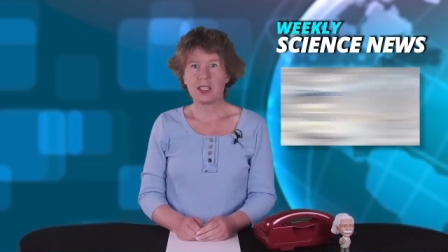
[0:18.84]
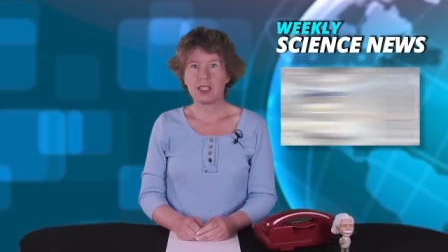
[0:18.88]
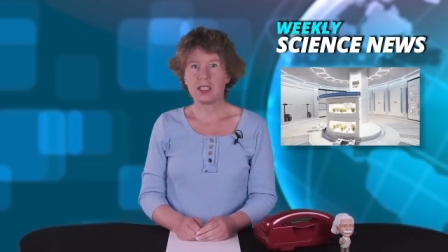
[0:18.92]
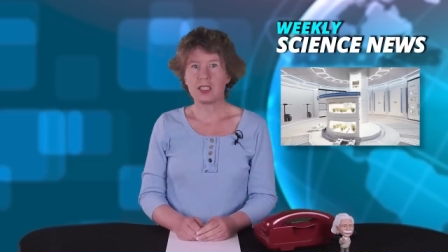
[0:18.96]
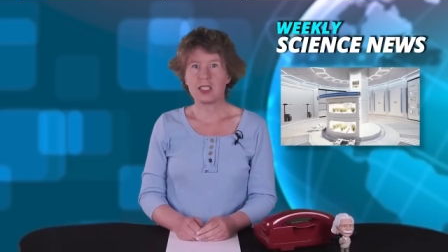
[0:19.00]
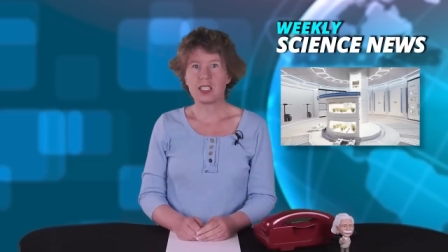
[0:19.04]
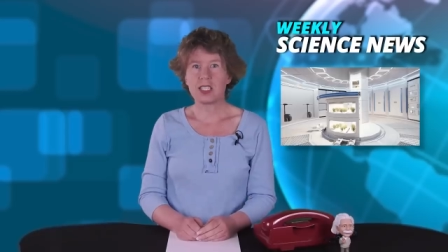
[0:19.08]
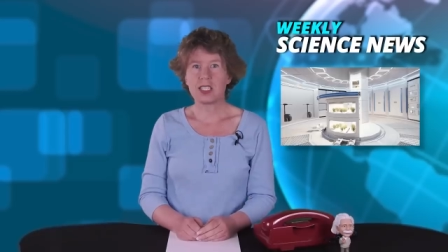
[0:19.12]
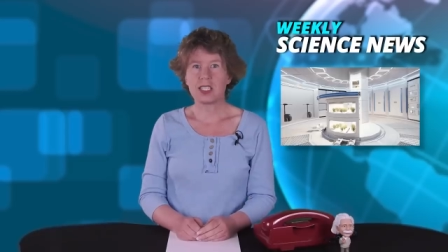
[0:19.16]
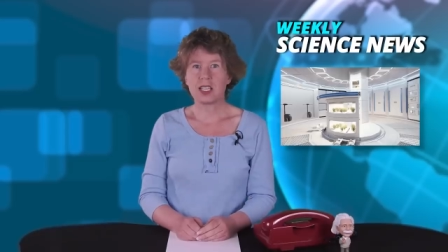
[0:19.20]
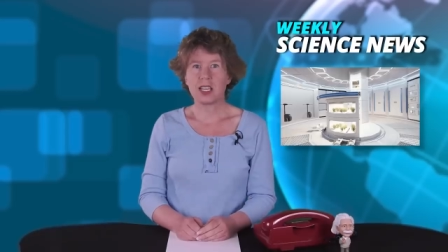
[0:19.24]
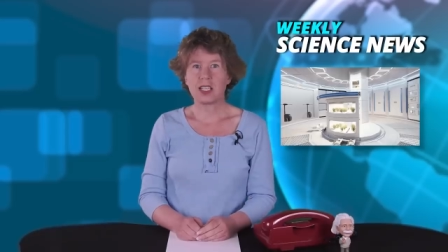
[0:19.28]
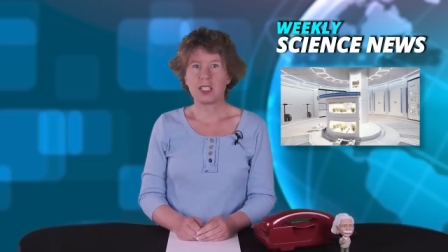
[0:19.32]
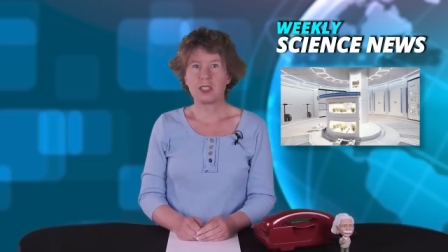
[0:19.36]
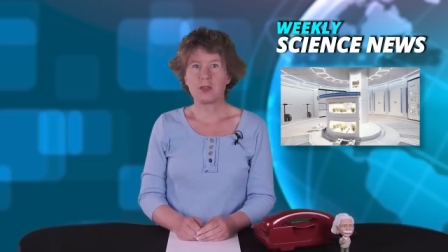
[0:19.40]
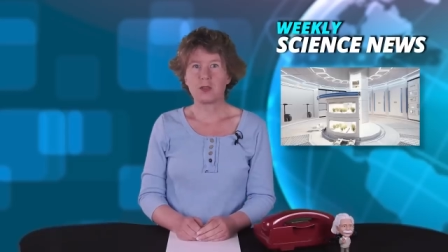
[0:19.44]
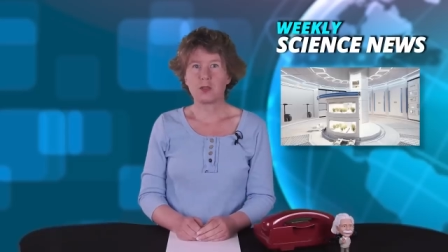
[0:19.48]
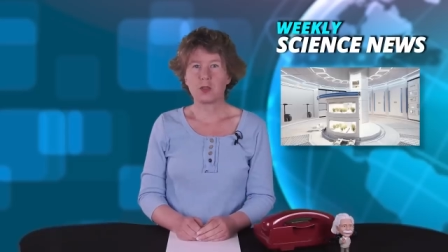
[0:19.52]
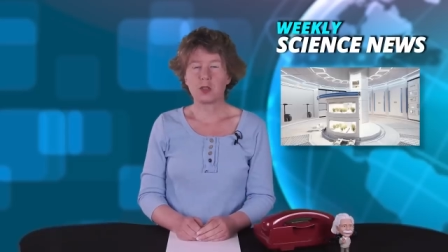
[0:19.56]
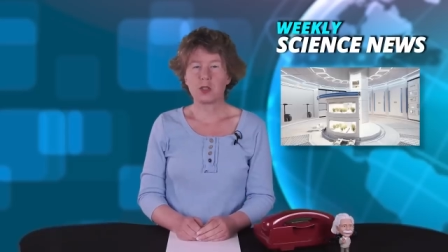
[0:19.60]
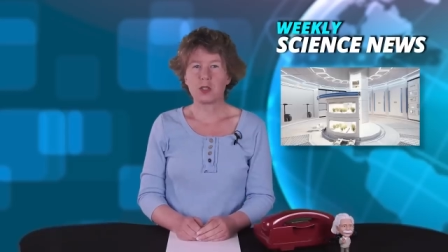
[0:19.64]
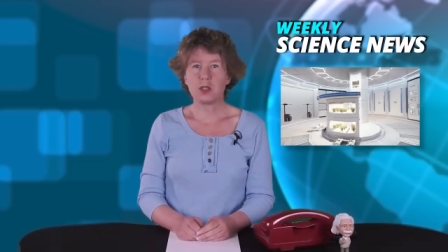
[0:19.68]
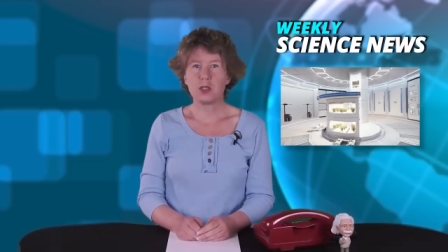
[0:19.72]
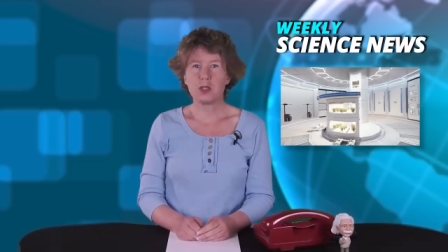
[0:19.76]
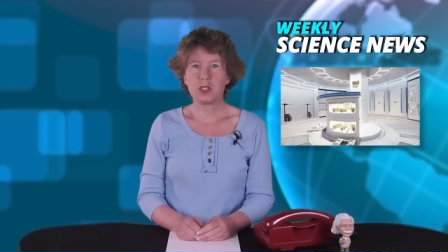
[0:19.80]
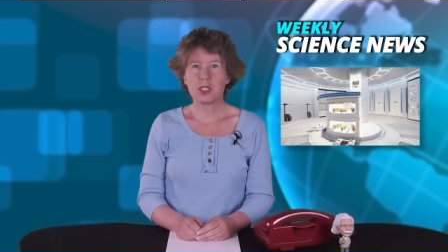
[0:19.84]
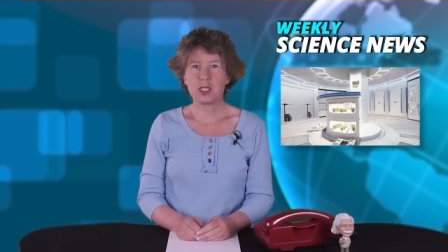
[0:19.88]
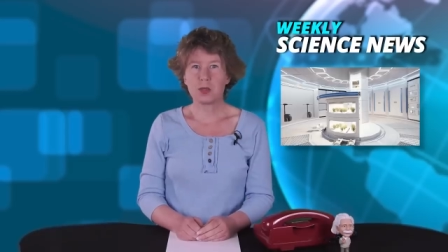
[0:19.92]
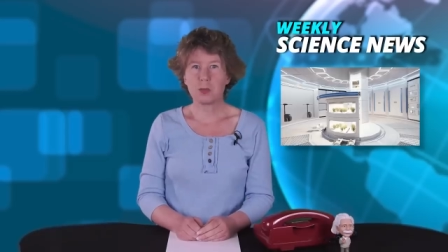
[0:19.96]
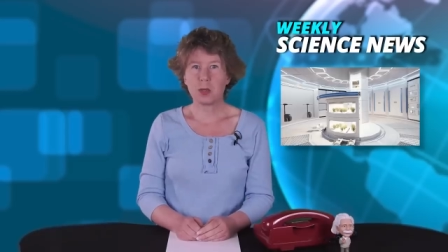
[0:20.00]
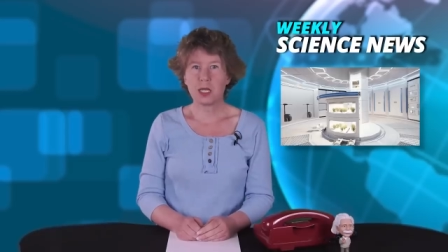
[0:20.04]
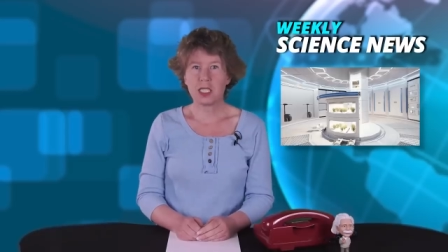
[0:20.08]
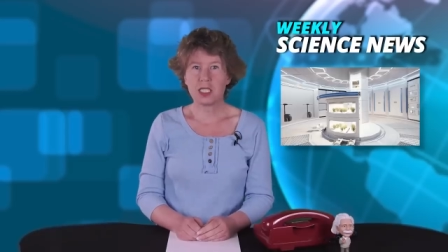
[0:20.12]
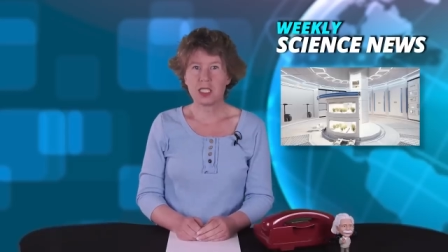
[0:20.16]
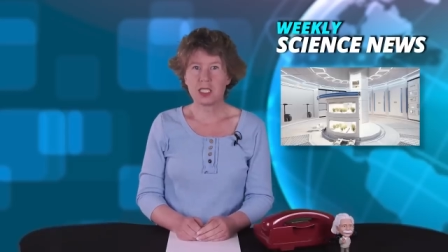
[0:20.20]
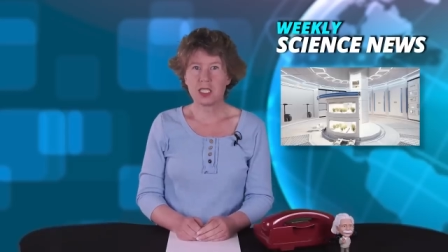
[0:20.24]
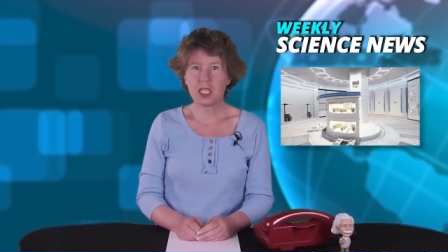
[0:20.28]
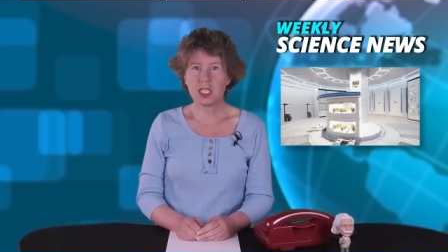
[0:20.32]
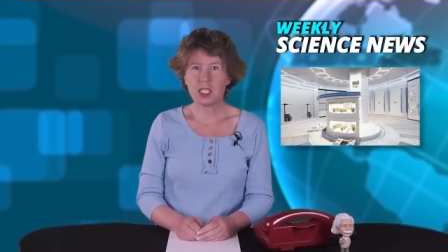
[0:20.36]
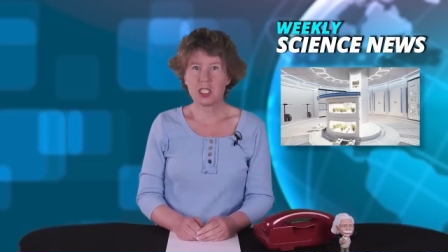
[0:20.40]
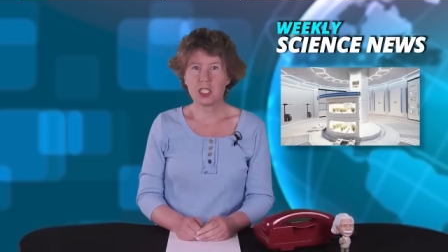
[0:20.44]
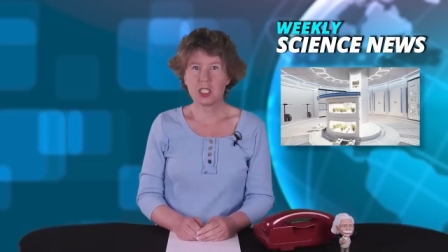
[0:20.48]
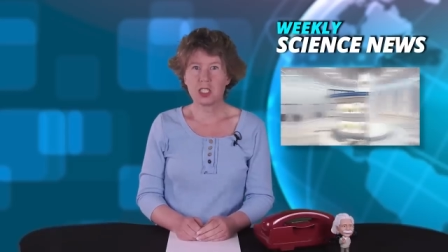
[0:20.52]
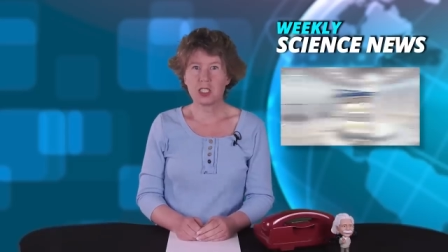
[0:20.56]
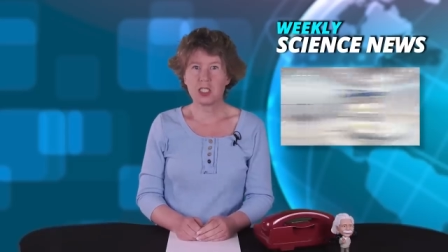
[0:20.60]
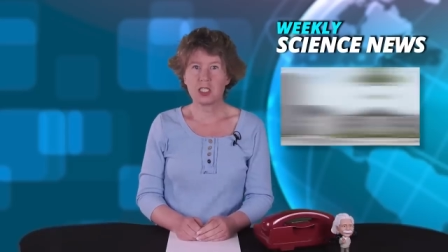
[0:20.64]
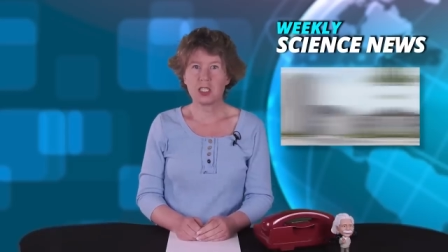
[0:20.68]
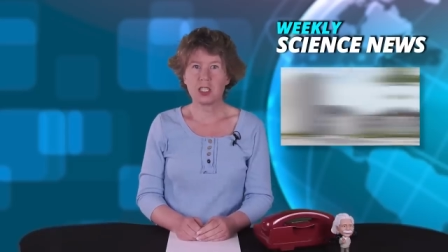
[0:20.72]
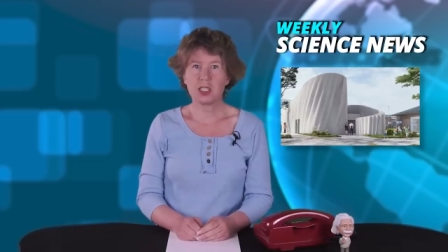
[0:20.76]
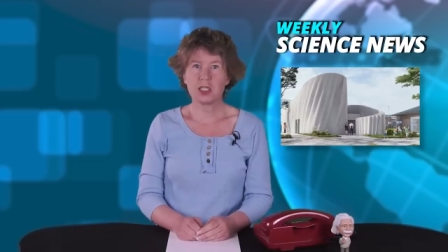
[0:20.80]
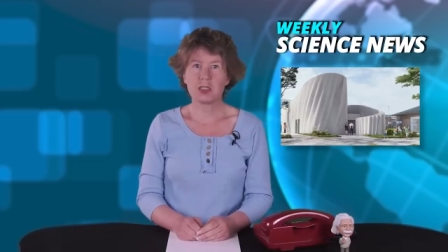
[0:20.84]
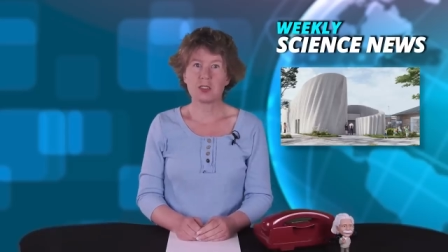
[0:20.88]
a design for a new space station,